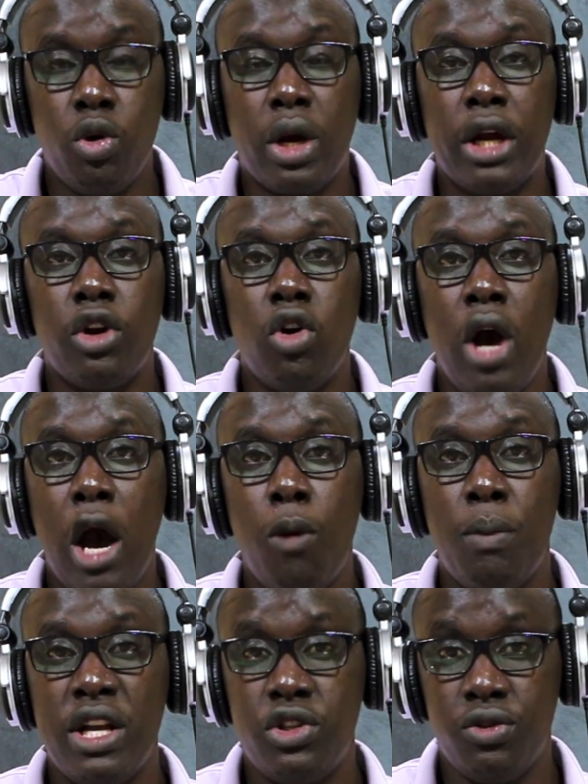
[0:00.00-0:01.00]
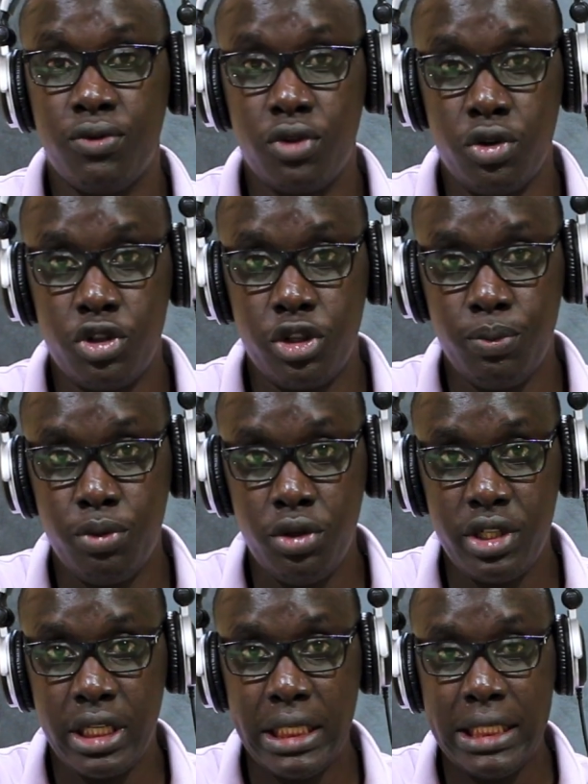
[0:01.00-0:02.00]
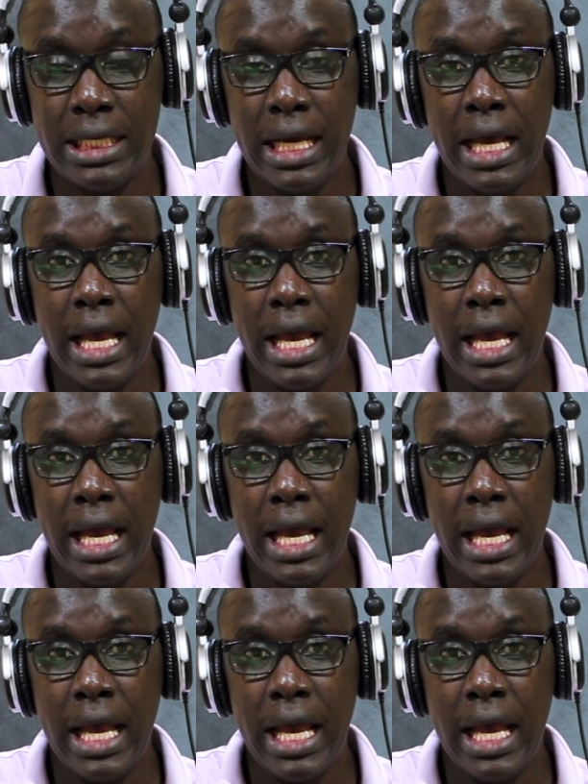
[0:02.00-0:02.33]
You can know how much you've contributed